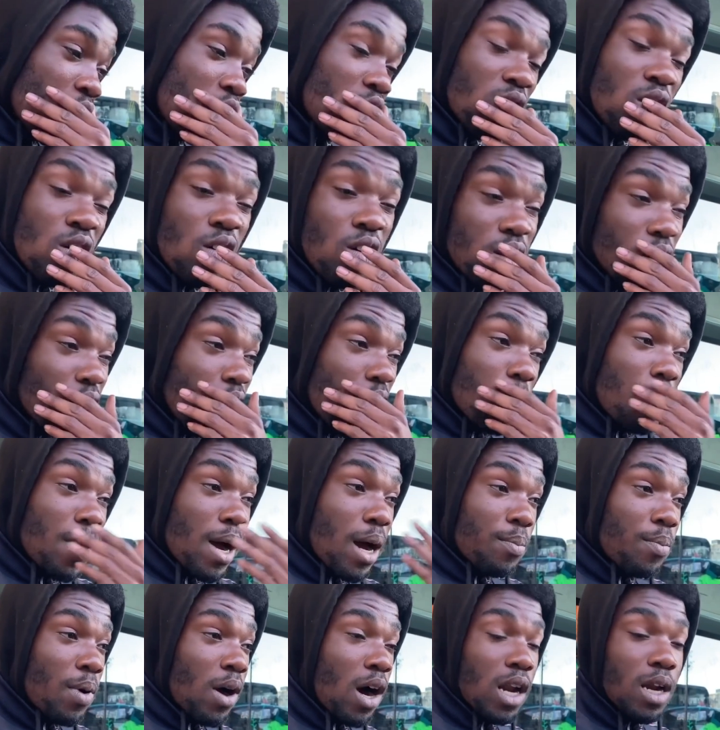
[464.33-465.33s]
don't know a lot
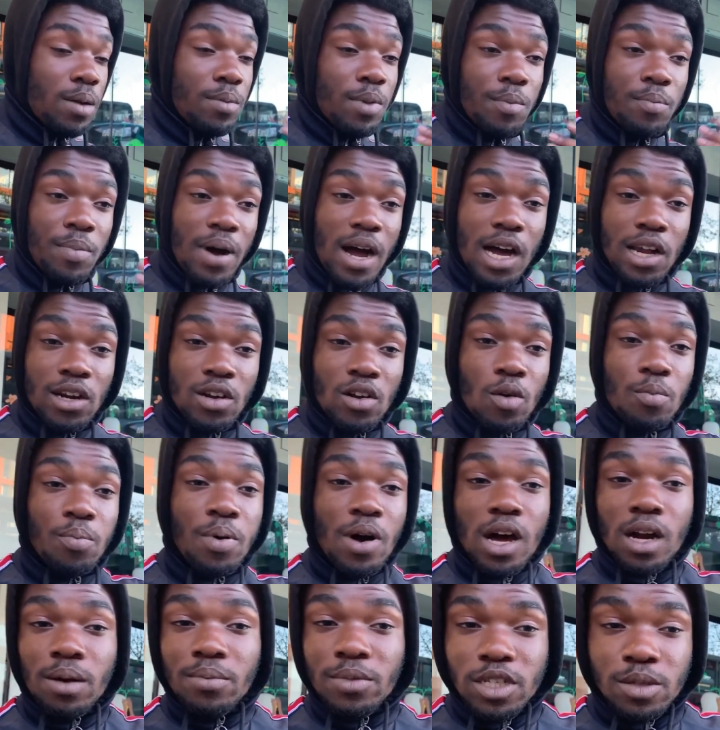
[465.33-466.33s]
about Parliament, but I know
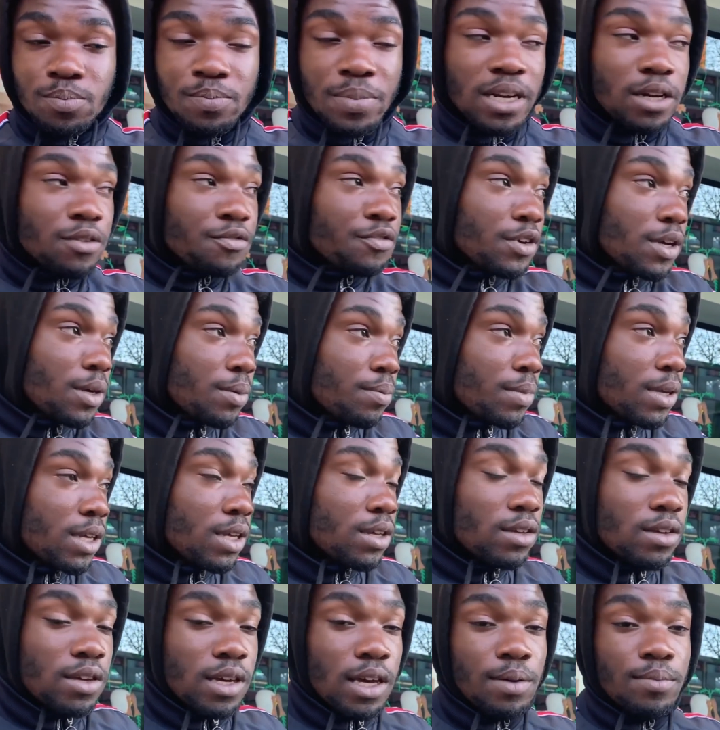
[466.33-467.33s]
Parliament's benefiting me,
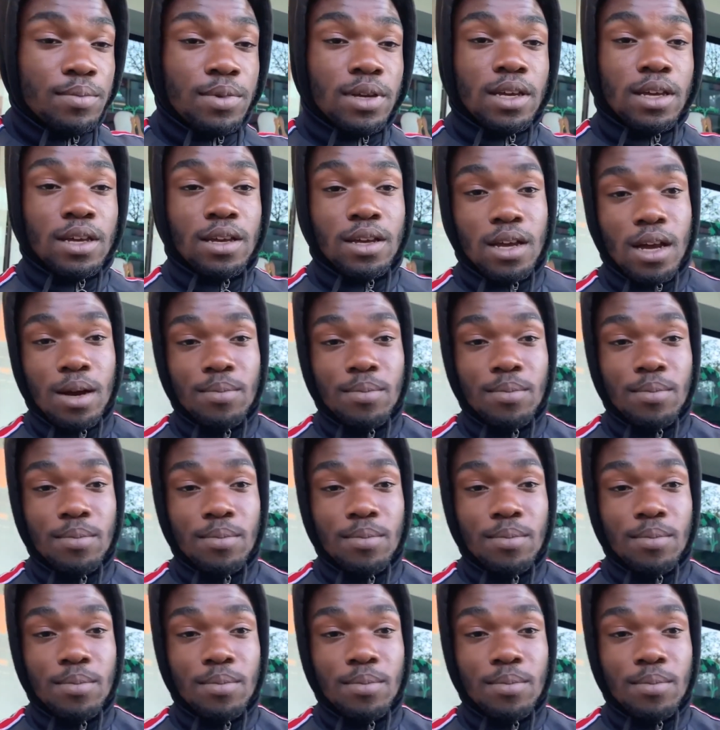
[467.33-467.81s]
you get me?